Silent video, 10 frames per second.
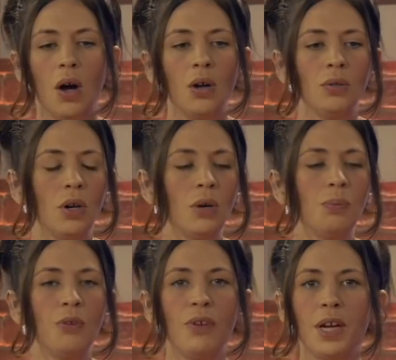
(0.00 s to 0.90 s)
On
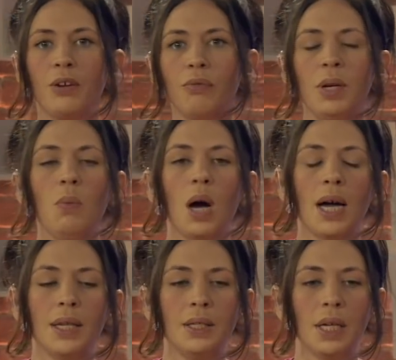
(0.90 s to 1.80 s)
Prophetic
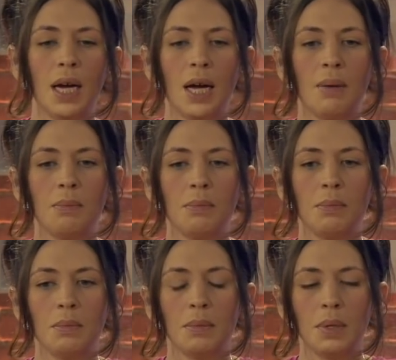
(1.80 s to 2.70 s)
Rewind,
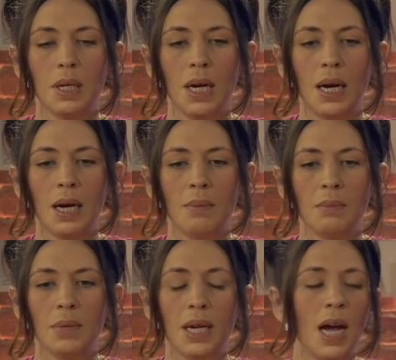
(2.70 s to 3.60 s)
and
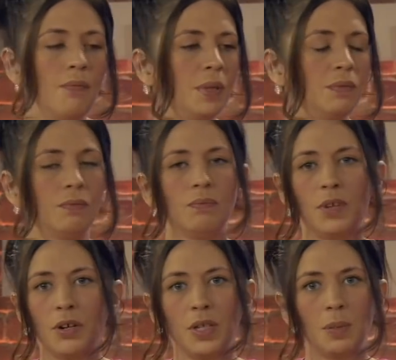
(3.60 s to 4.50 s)
I've been
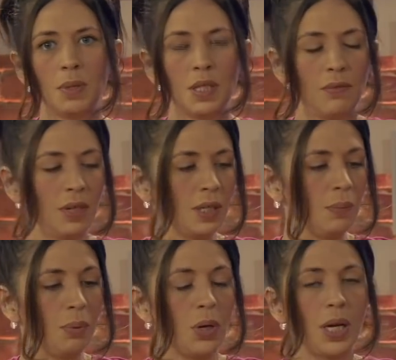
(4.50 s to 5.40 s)
very
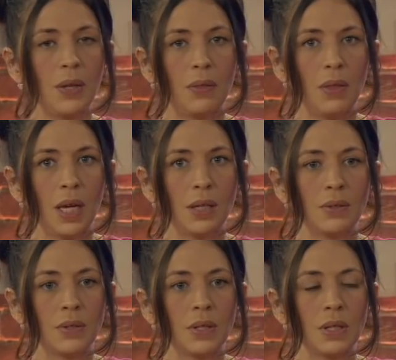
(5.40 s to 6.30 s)
specifically putting
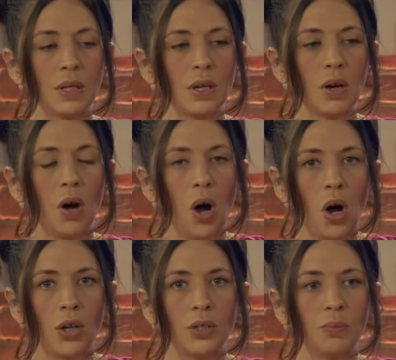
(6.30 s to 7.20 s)
things
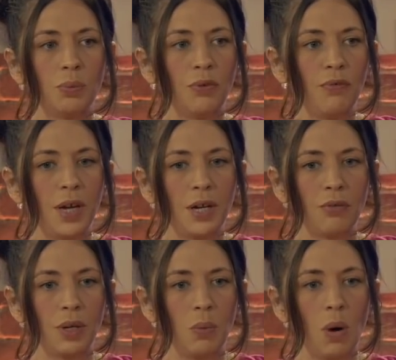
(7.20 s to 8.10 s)
on Prophetic
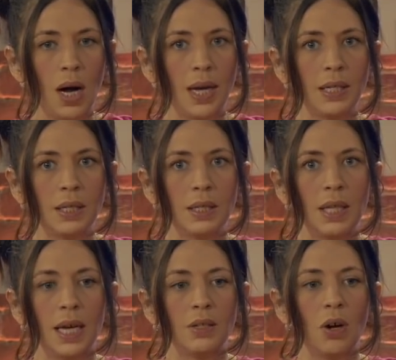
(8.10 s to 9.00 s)
Rewind
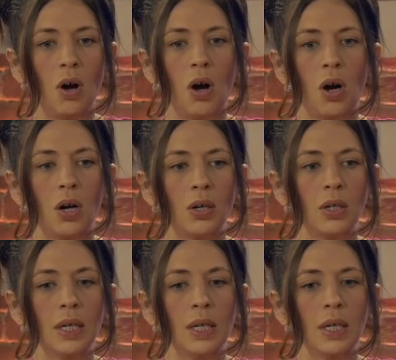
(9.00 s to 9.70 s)
that are